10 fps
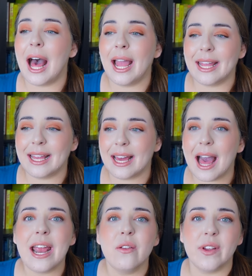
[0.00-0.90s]
I
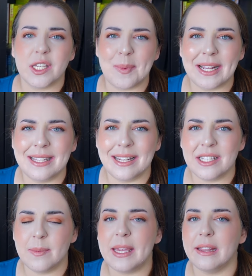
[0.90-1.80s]
kind of expected it
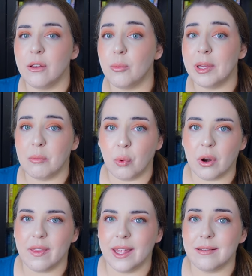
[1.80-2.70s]
to be a little bit
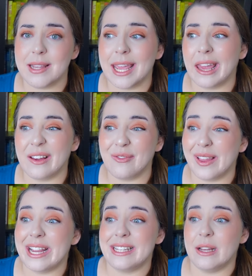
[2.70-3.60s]
more than taking a
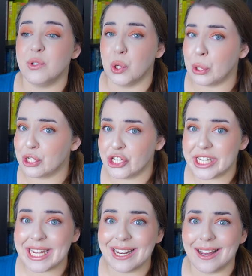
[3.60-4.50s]
flight down to
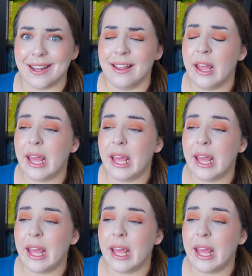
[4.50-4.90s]
Argentina